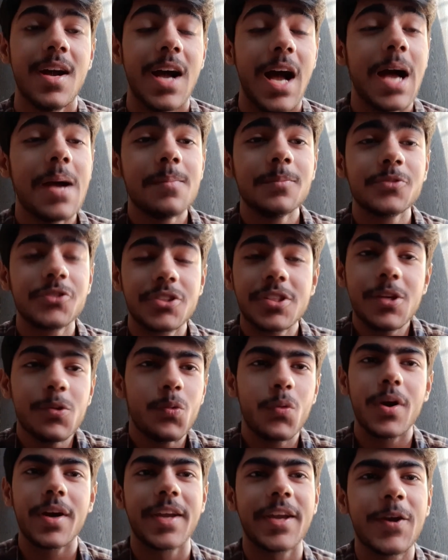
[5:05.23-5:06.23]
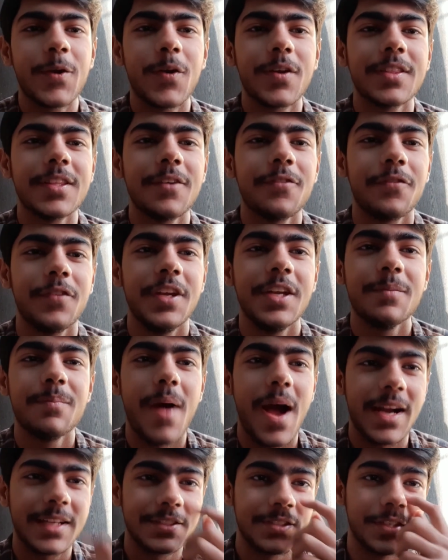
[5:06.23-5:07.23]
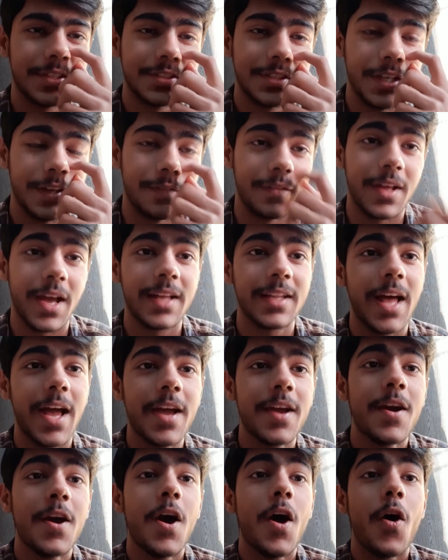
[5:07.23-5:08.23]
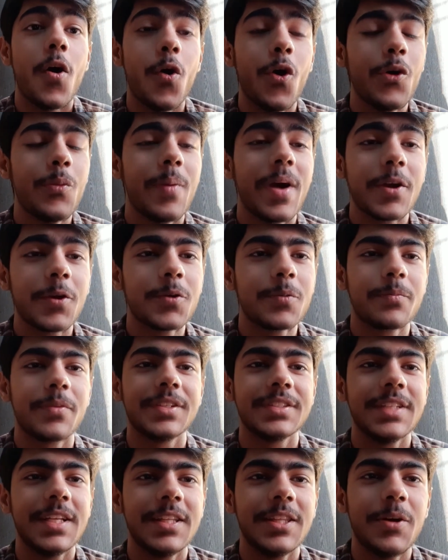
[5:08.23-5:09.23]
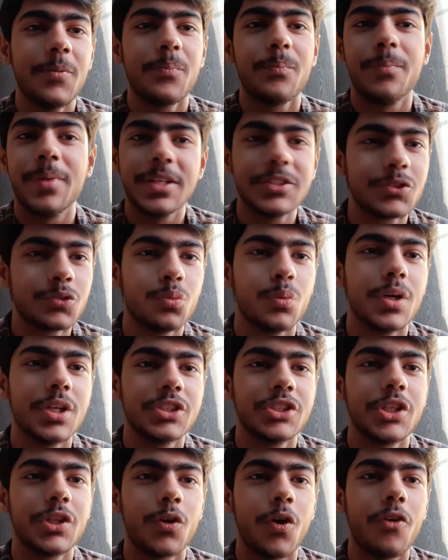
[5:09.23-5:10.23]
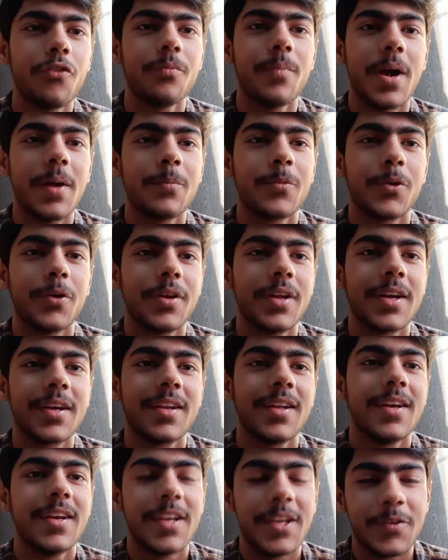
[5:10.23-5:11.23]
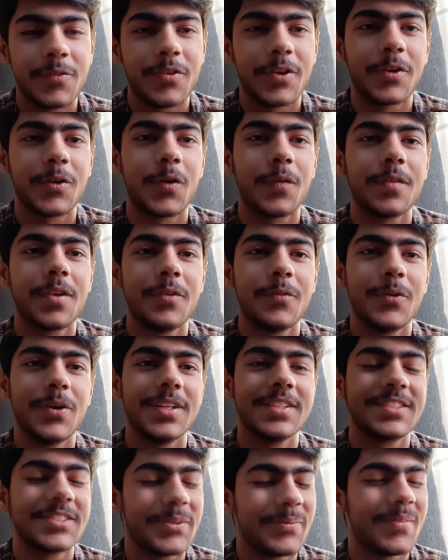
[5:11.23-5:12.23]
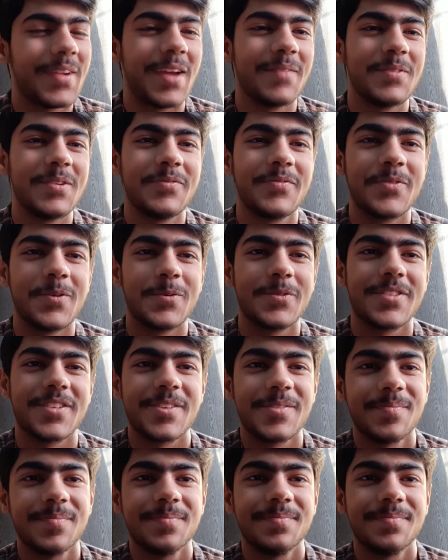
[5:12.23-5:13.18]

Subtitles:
I I'm still working on the feedbacks received, and I hope I could present the best version of my product in front of the world sometime in future.